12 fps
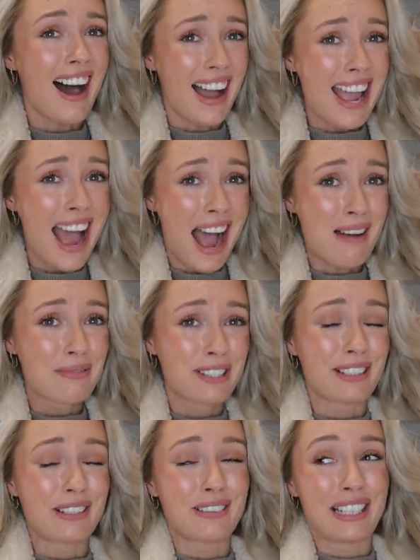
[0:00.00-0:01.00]
I
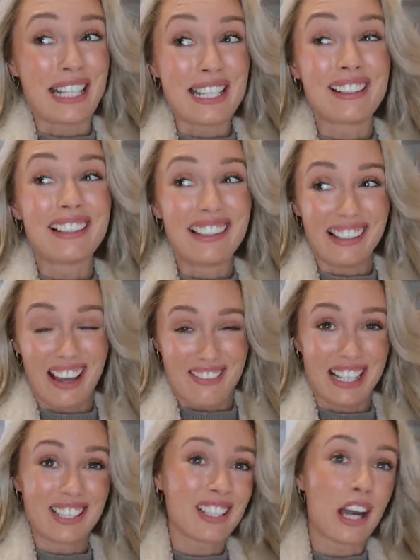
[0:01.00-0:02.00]
absolutely love
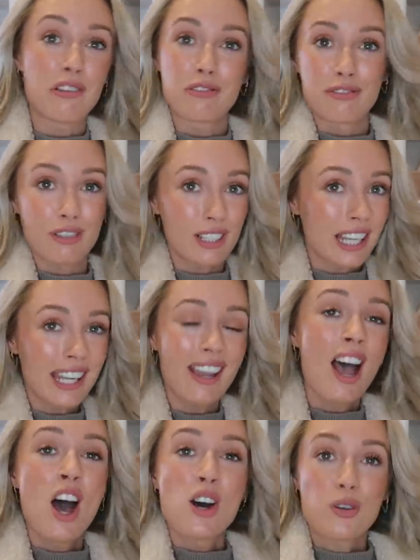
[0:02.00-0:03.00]
it. I fully
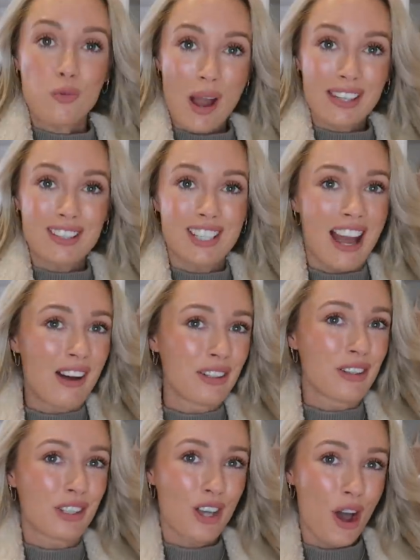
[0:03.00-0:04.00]
went
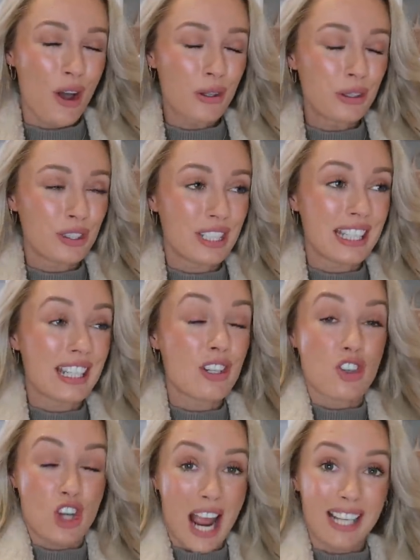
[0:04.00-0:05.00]
down the
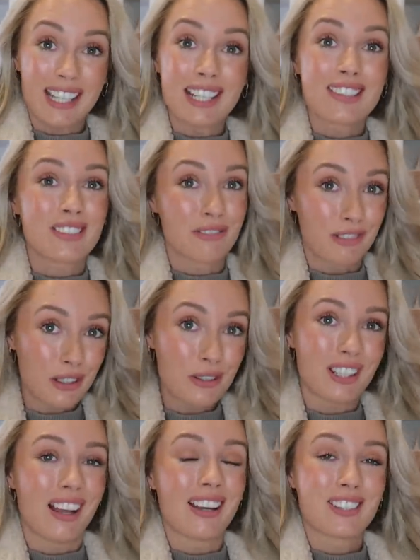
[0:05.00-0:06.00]
cozy jacket
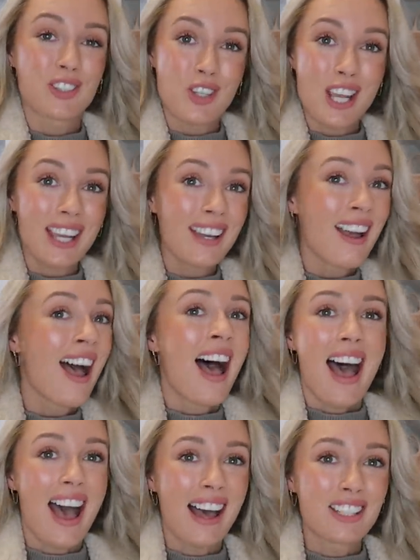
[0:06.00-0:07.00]
route last year
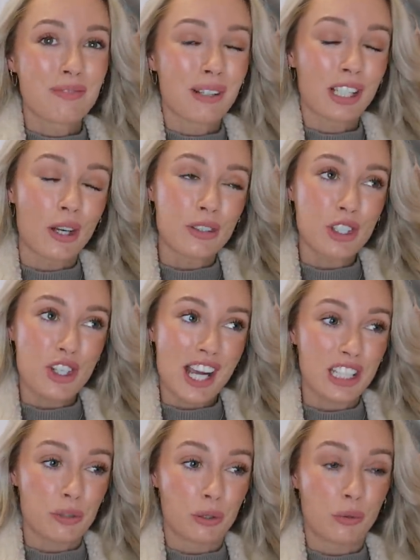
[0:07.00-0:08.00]
and my cozy jackets were